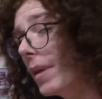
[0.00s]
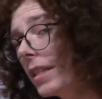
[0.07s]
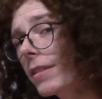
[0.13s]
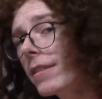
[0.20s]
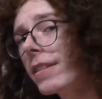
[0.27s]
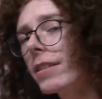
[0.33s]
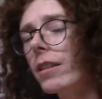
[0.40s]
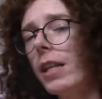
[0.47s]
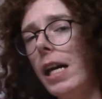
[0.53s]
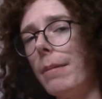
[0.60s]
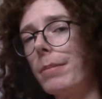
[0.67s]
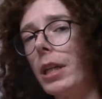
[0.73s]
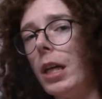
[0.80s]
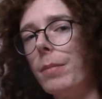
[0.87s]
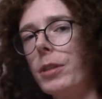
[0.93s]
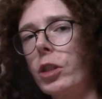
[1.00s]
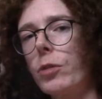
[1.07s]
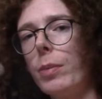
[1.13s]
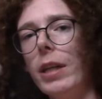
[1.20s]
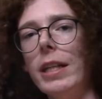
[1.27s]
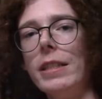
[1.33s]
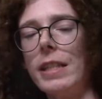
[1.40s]
business laptop
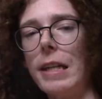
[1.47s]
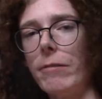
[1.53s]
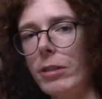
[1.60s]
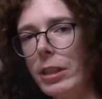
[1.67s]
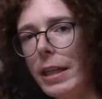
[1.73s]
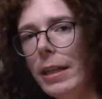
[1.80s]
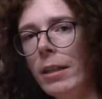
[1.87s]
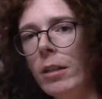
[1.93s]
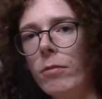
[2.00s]
displays I've seen.